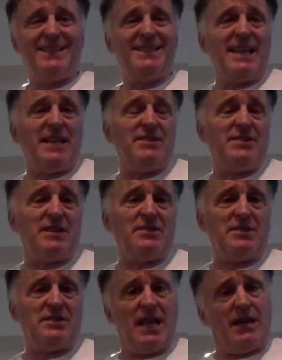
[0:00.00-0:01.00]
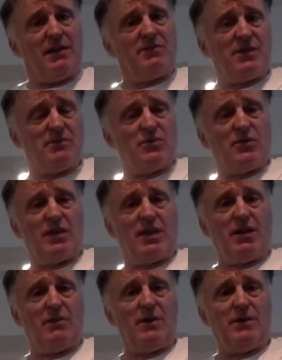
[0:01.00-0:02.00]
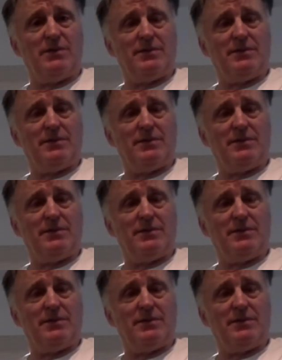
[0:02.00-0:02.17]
10 sets of 10 of some sort of kettlebell.